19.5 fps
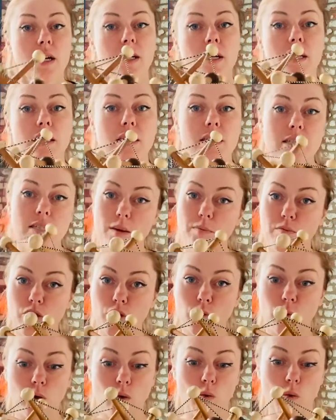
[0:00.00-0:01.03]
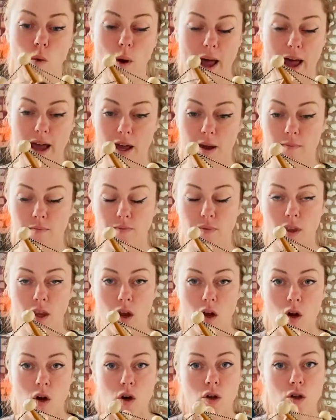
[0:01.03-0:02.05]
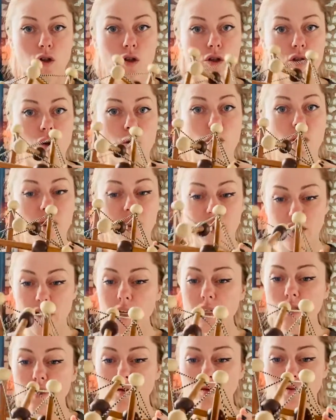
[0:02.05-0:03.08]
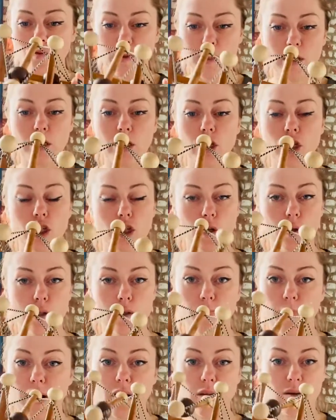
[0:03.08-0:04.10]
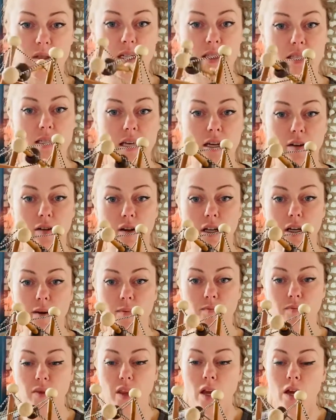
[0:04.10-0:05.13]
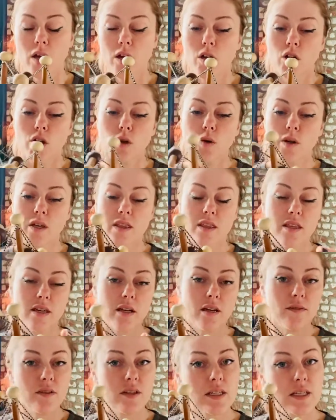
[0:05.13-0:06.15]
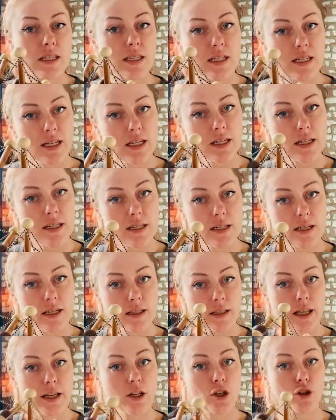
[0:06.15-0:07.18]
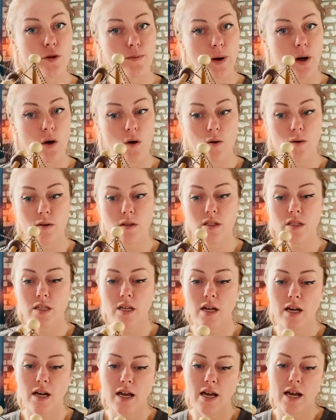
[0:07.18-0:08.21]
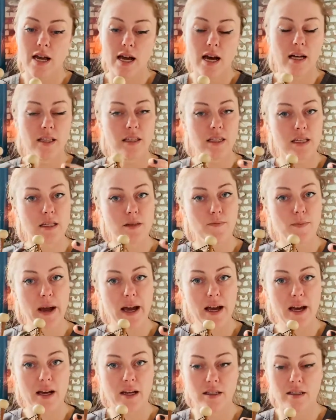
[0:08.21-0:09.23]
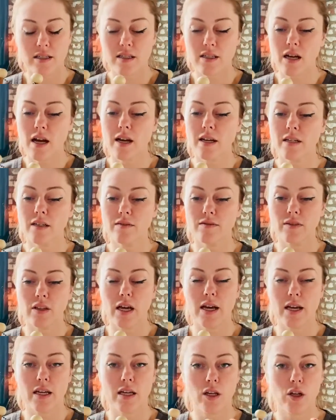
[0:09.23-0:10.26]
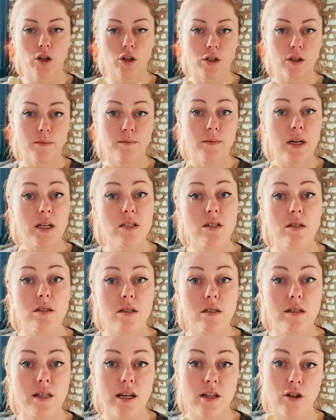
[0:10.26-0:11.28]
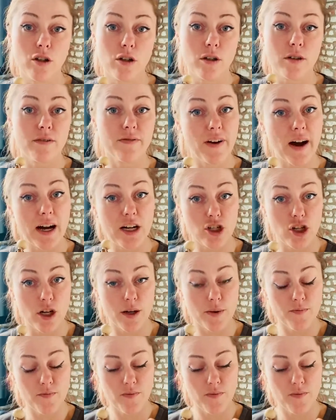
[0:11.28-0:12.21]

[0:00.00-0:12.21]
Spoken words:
conceptual way. So this really shows biotensegrity. You can think of the sticks like your bones, and these bands kind of like your muscles and your fascia.